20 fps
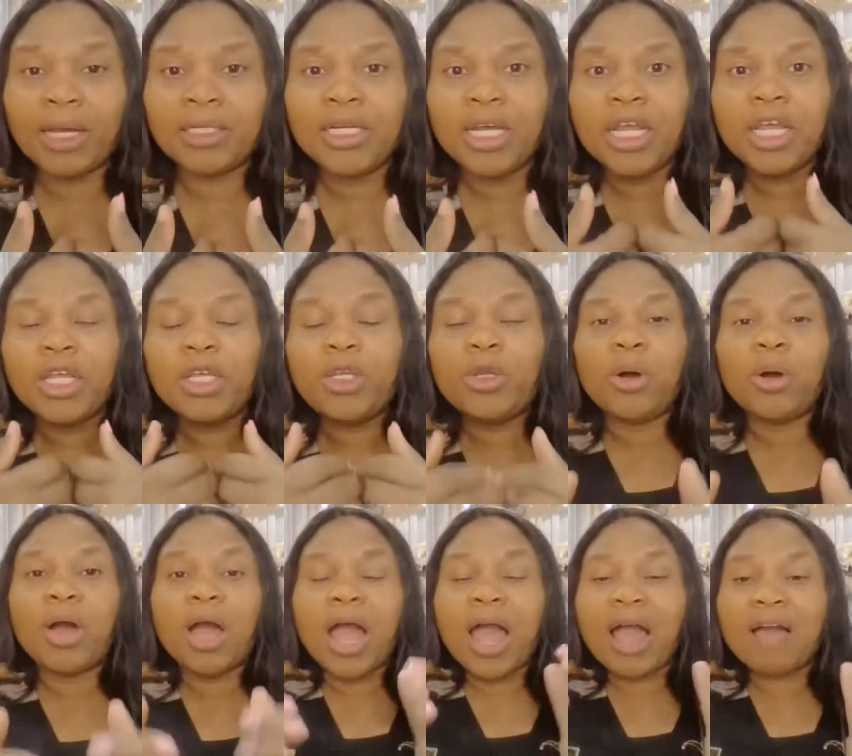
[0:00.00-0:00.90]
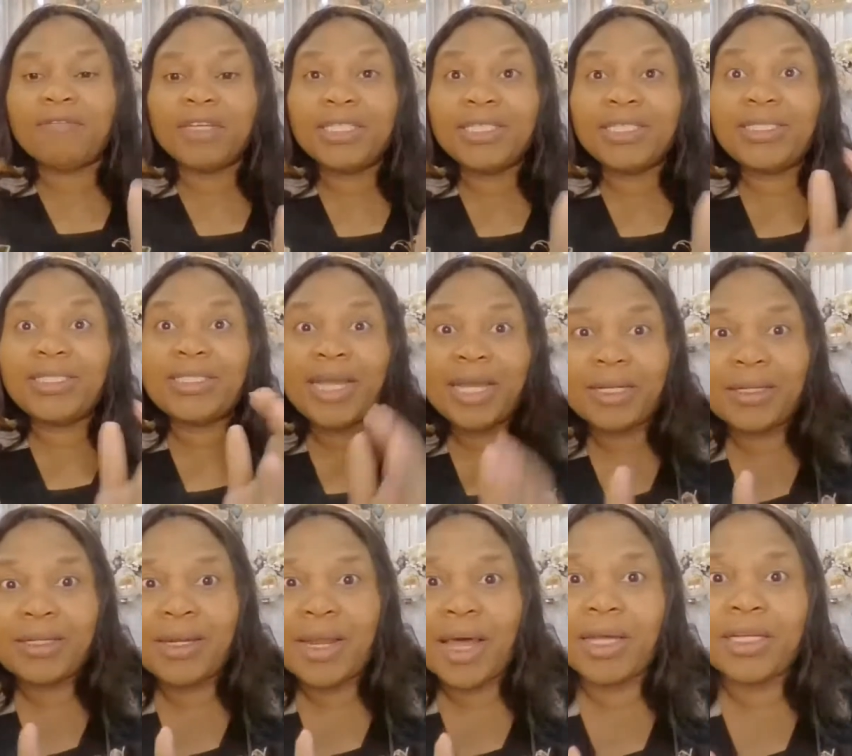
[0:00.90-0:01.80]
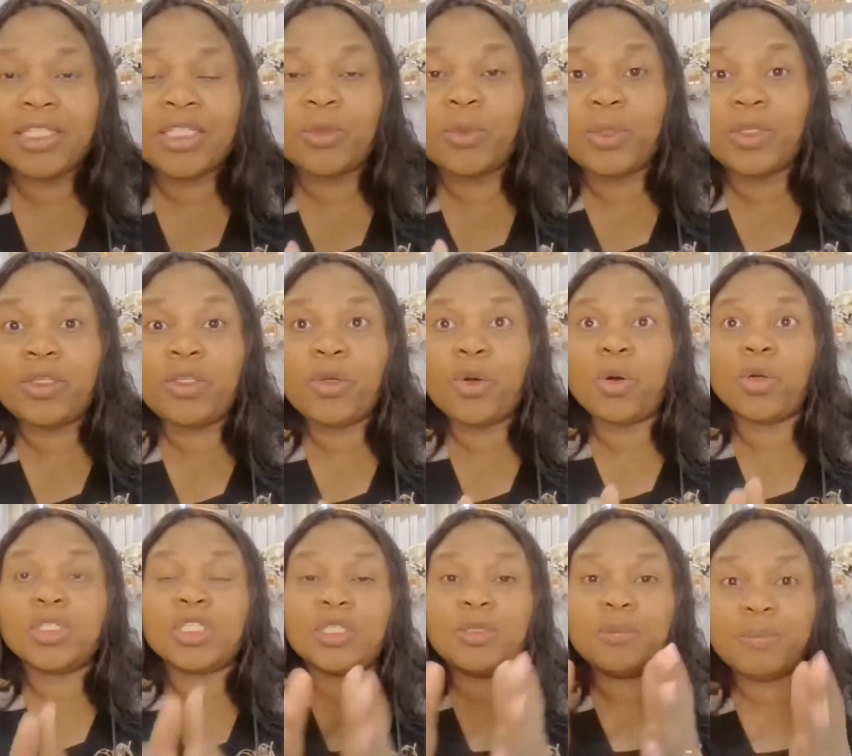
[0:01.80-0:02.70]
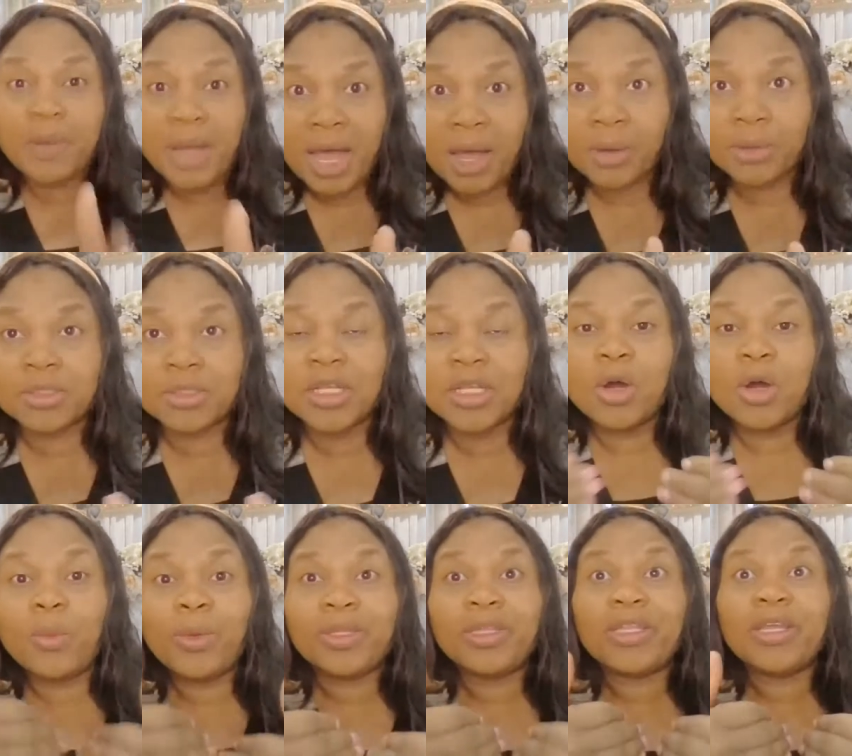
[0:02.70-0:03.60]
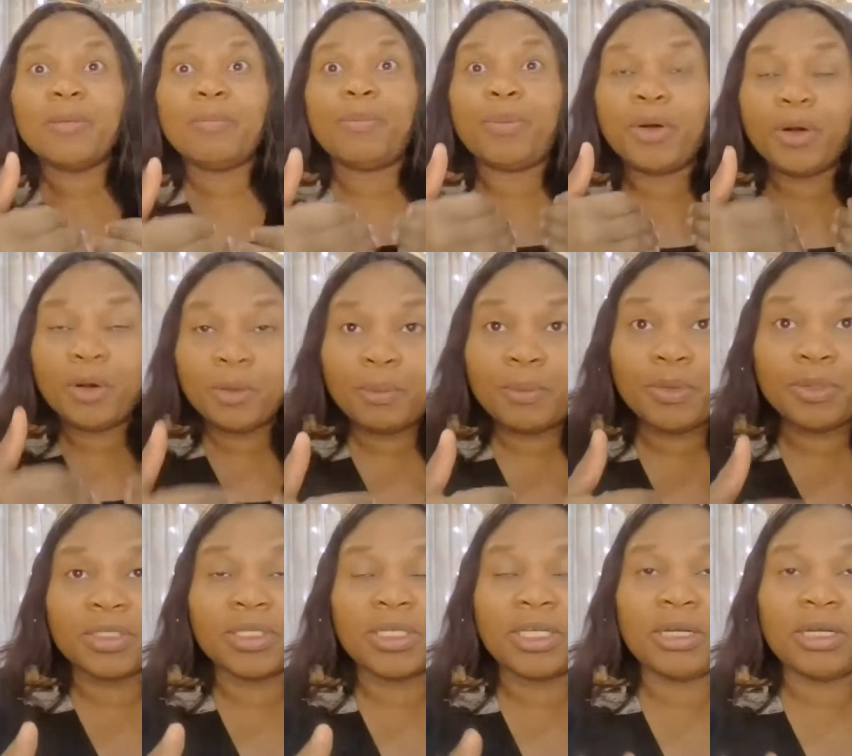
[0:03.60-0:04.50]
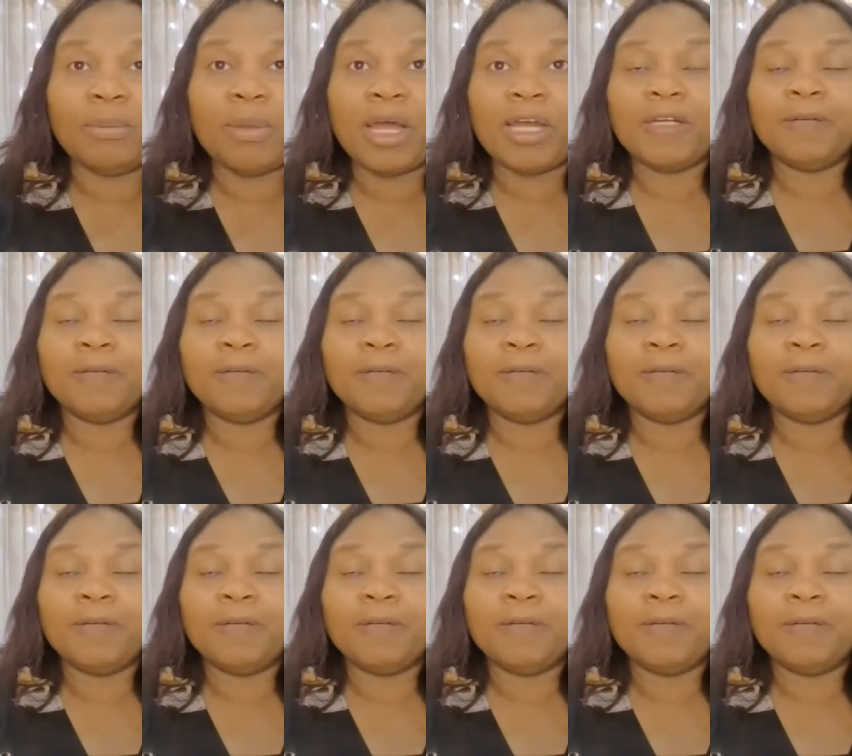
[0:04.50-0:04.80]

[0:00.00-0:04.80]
You're having date nights with your spouse with a purpose in mind.